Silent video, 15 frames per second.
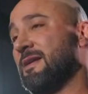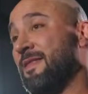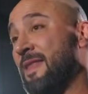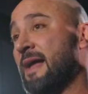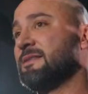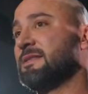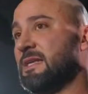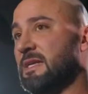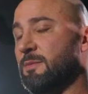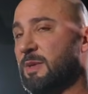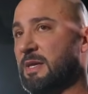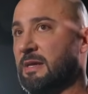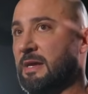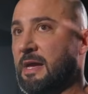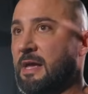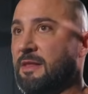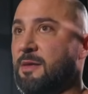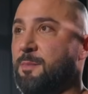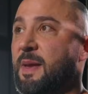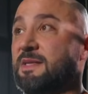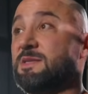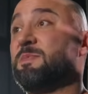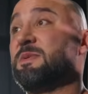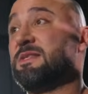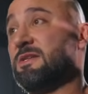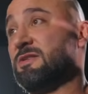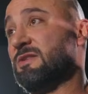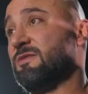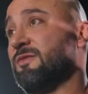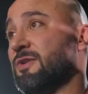and that's going to be the best
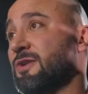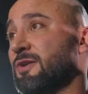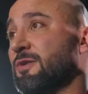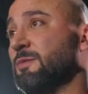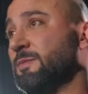position for you.